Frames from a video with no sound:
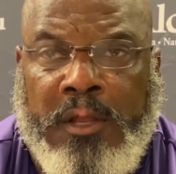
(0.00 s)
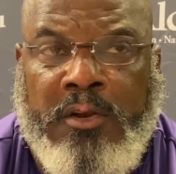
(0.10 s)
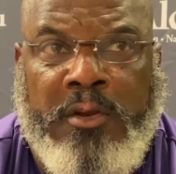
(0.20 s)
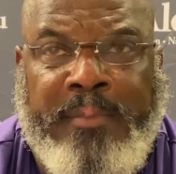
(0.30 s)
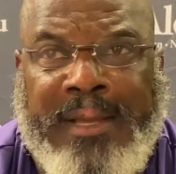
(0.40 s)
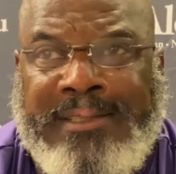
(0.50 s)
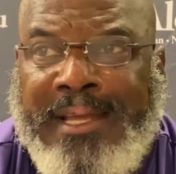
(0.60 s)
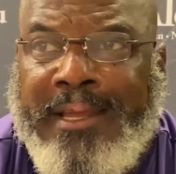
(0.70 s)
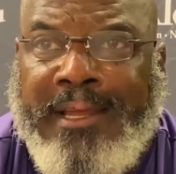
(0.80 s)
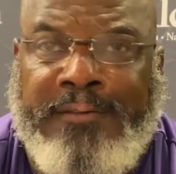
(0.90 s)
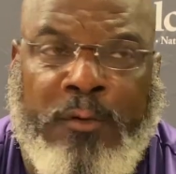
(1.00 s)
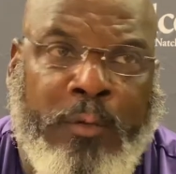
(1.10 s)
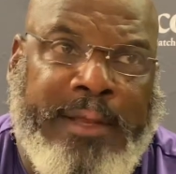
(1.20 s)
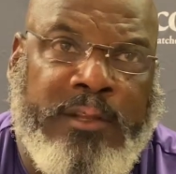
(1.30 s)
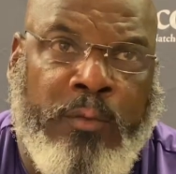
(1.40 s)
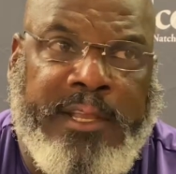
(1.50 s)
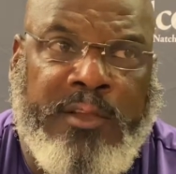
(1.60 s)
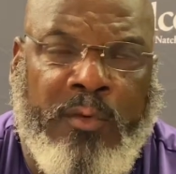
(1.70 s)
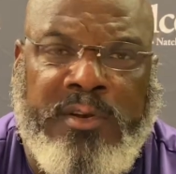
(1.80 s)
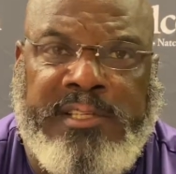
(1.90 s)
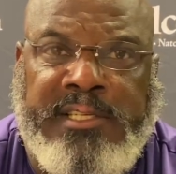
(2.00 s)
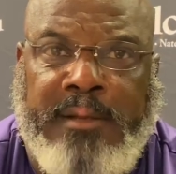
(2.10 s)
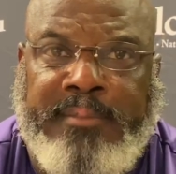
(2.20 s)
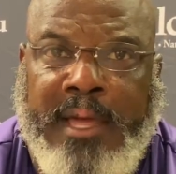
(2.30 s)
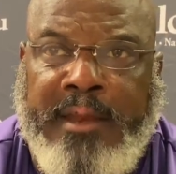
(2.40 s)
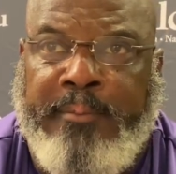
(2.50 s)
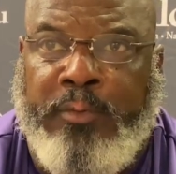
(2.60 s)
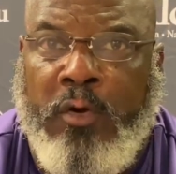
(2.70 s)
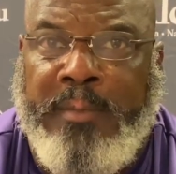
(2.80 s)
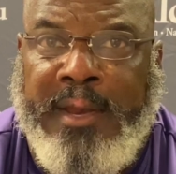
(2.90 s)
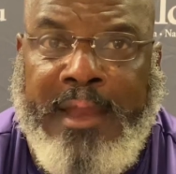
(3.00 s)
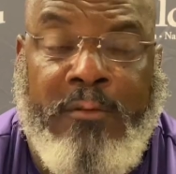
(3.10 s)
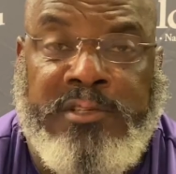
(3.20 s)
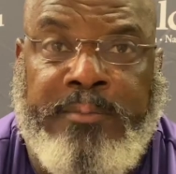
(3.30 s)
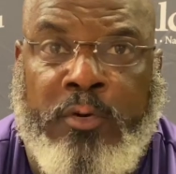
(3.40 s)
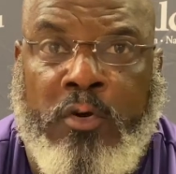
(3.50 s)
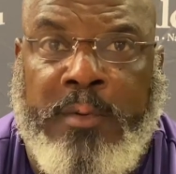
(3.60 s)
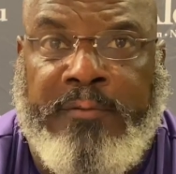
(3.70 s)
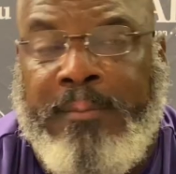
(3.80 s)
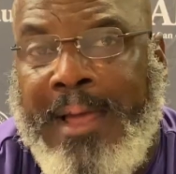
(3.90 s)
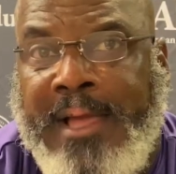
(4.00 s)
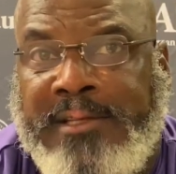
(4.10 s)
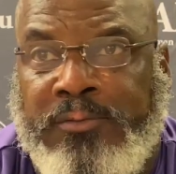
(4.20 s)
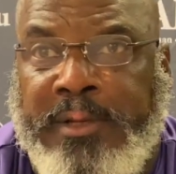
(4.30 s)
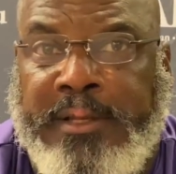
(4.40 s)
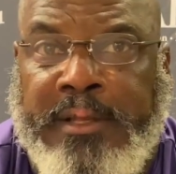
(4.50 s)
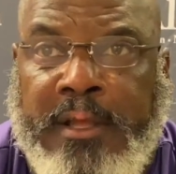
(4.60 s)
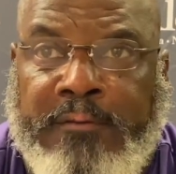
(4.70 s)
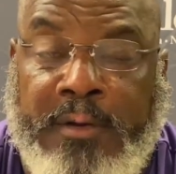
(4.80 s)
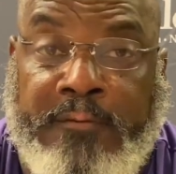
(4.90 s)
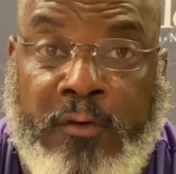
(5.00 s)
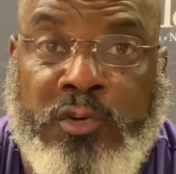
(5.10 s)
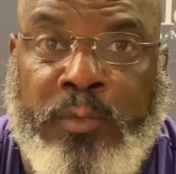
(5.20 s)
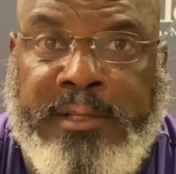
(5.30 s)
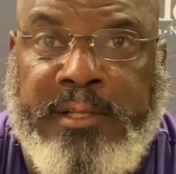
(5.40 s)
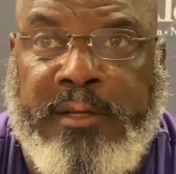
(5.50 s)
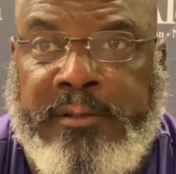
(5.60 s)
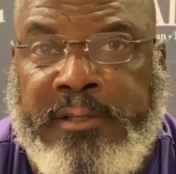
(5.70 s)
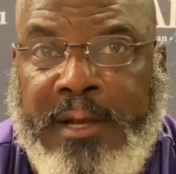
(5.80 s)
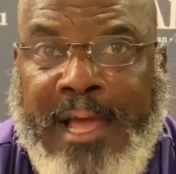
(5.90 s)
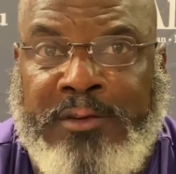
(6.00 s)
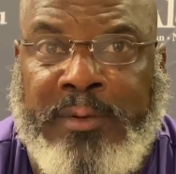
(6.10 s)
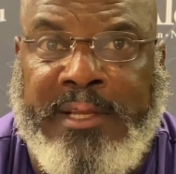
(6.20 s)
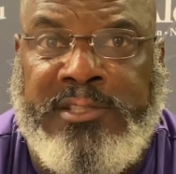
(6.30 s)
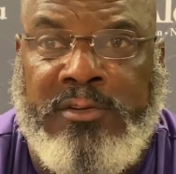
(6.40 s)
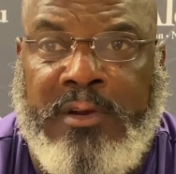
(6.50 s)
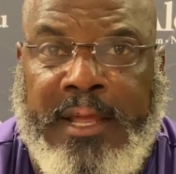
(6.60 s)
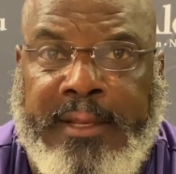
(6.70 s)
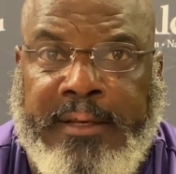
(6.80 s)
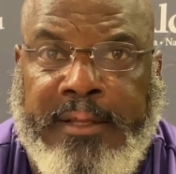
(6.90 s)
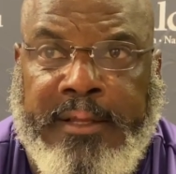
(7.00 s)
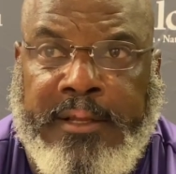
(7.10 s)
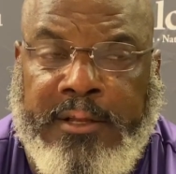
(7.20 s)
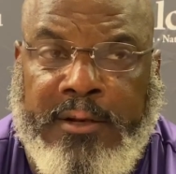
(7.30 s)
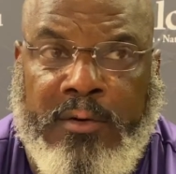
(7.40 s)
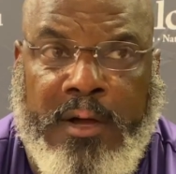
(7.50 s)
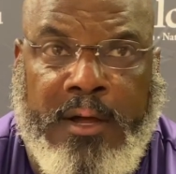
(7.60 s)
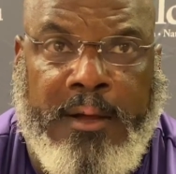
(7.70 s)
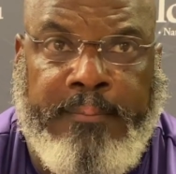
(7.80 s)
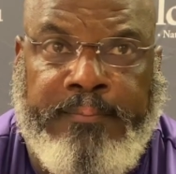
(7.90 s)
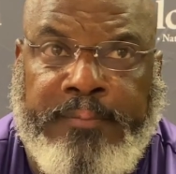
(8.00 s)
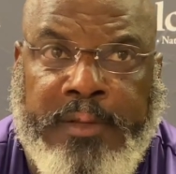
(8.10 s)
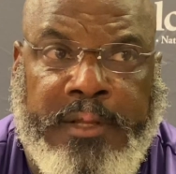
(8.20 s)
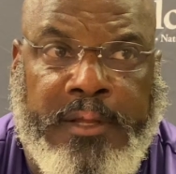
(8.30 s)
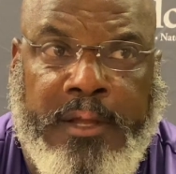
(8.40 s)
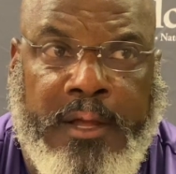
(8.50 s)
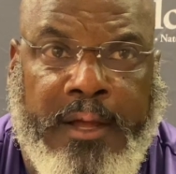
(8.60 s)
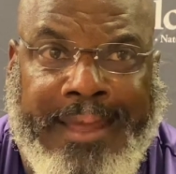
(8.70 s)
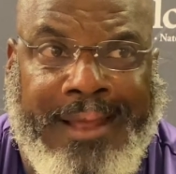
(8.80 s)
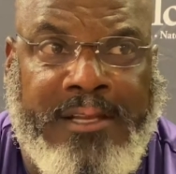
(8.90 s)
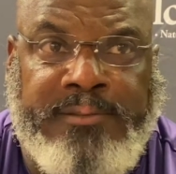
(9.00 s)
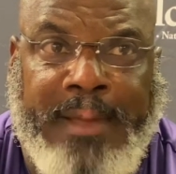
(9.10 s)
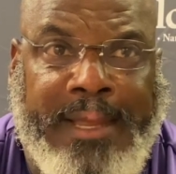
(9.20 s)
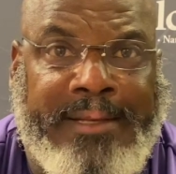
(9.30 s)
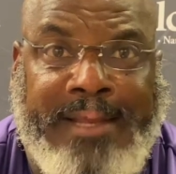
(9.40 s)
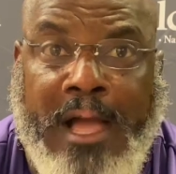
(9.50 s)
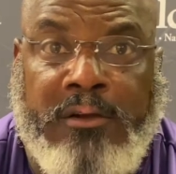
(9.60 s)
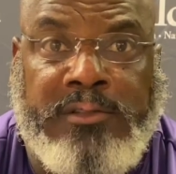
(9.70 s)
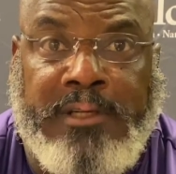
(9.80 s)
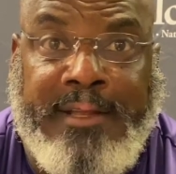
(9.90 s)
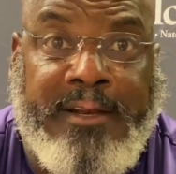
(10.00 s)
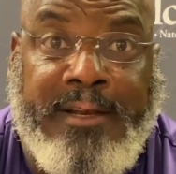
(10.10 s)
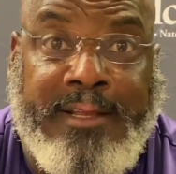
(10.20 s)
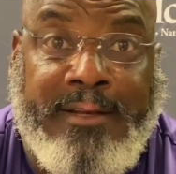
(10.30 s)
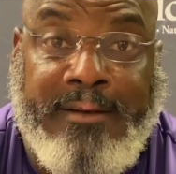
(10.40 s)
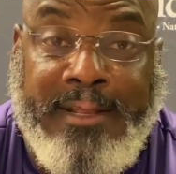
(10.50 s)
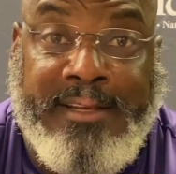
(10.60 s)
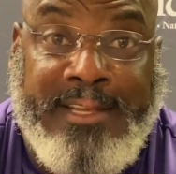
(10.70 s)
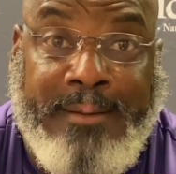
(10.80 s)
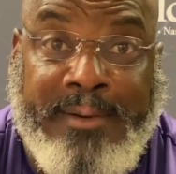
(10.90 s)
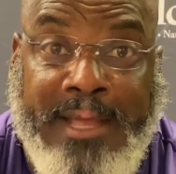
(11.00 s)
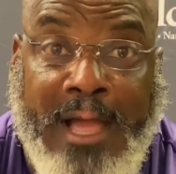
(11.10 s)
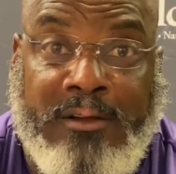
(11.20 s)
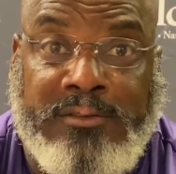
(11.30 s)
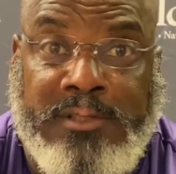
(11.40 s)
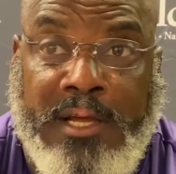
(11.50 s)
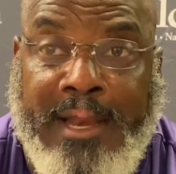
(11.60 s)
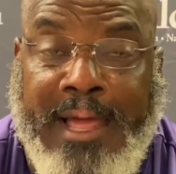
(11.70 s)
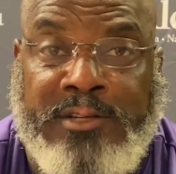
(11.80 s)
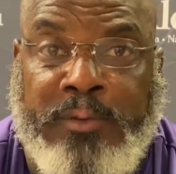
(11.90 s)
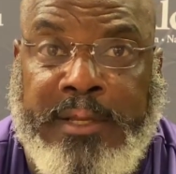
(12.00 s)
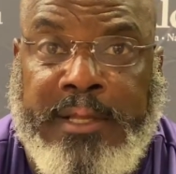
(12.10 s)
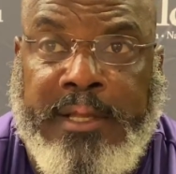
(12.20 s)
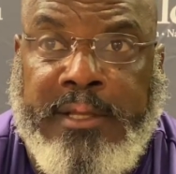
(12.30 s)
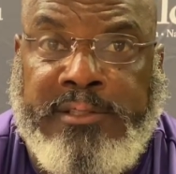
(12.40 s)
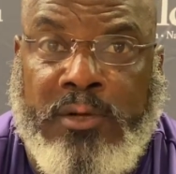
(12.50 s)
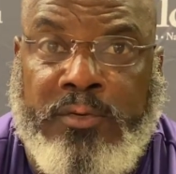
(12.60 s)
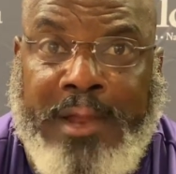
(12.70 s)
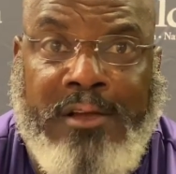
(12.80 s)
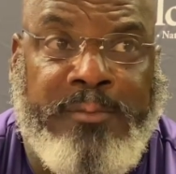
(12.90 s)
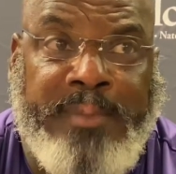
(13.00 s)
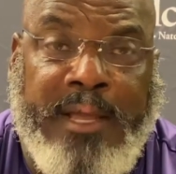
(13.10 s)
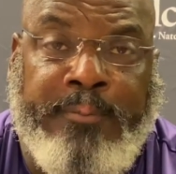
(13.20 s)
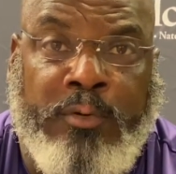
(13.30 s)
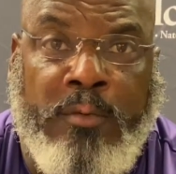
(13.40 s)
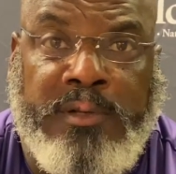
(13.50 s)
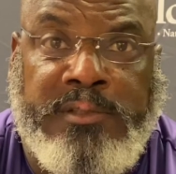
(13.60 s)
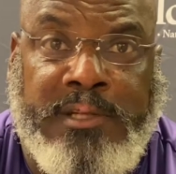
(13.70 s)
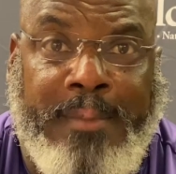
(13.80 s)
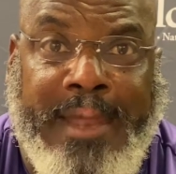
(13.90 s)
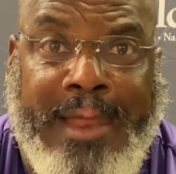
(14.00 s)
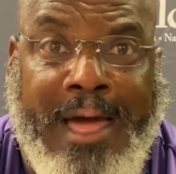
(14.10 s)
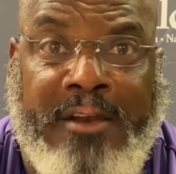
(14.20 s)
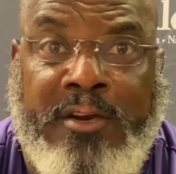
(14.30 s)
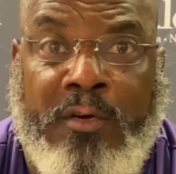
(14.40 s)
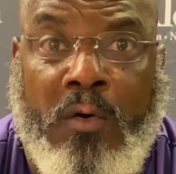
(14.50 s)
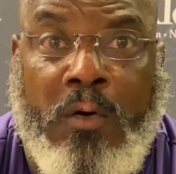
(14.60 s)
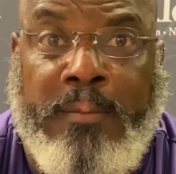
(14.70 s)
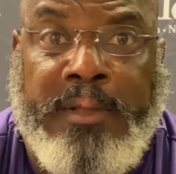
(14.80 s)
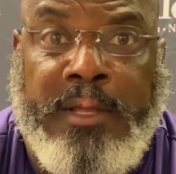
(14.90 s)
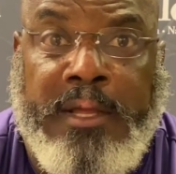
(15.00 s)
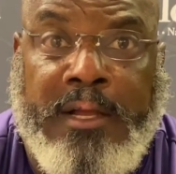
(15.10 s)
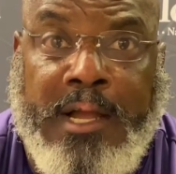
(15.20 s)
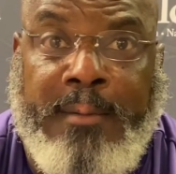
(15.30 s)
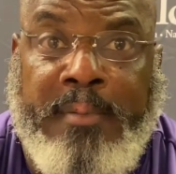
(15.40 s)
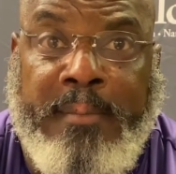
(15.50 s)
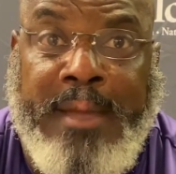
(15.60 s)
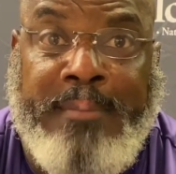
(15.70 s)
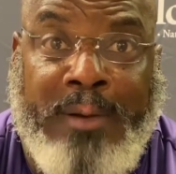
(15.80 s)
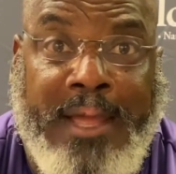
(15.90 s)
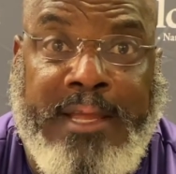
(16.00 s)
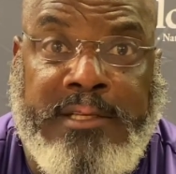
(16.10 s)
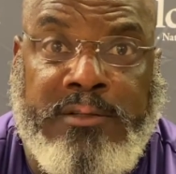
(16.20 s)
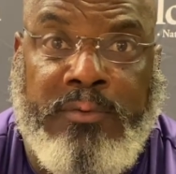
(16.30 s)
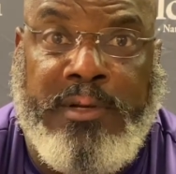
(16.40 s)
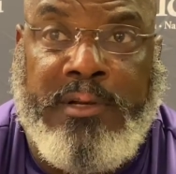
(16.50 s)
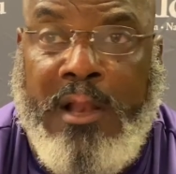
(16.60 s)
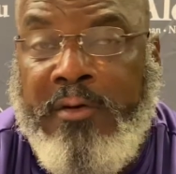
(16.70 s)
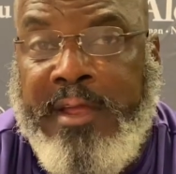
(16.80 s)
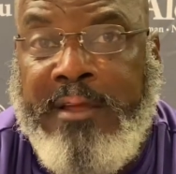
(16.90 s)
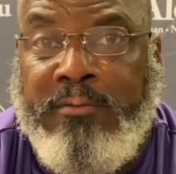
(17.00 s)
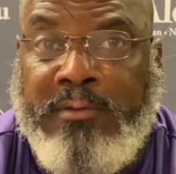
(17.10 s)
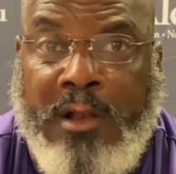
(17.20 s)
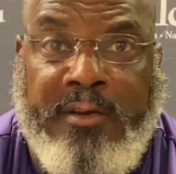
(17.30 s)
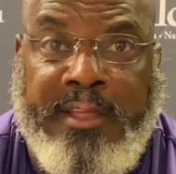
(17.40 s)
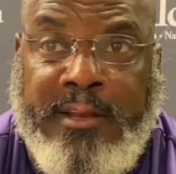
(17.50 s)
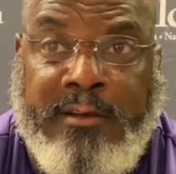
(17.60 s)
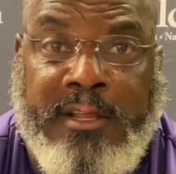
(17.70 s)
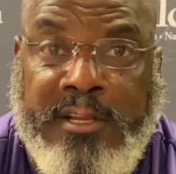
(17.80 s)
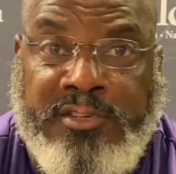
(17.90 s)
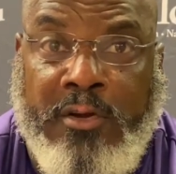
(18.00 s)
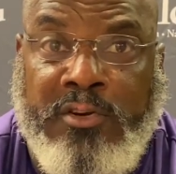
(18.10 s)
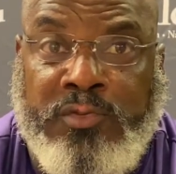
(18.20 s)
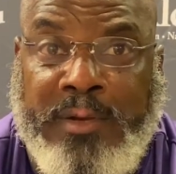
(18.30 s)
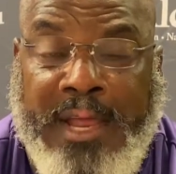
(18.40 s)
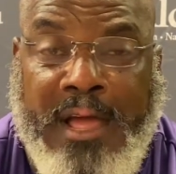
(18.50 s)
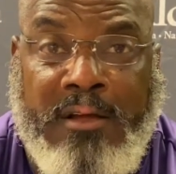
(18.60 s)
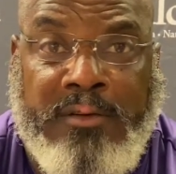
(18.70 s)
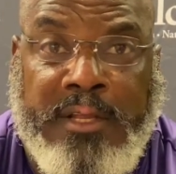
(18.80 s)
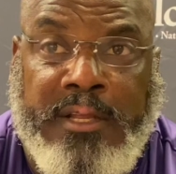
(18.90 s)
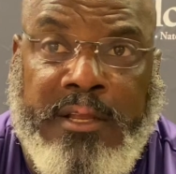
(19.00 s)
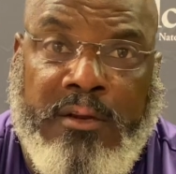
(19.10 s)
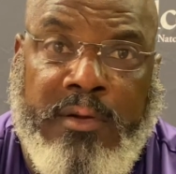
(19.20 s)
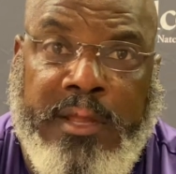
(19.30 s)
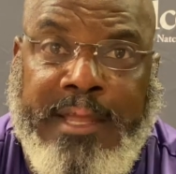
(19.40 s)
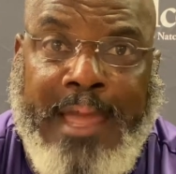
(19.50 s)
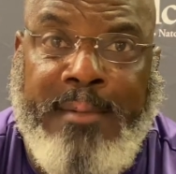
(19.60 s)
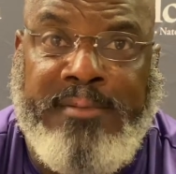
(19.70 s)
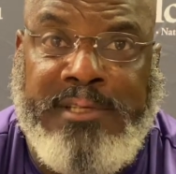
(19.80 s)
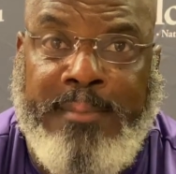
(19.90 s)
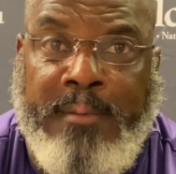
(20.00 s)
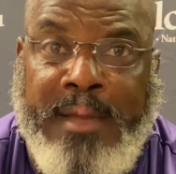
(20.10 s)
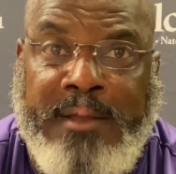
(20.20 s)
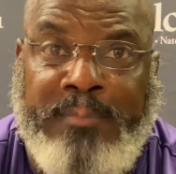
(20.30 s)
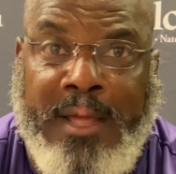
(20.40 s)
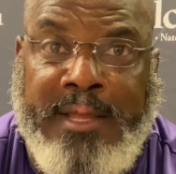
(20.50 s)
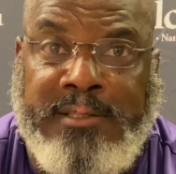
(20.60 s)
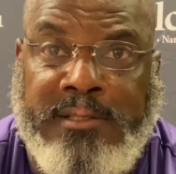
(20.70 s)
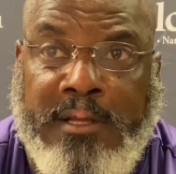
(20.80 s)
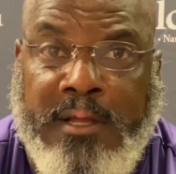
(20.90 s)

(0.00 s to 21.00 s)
You know, the biggest thing is from week to week, you want to see some kind of improvement. And that was improvement from last week, from the first week to last week against Tulane. You know, Ellis making tackles, lead the team in tackles last week. So that was a big improvement. Somebody out of the norm come up and make plays. When Claudine Childers went down, you know, he came up, stepped up, made plays.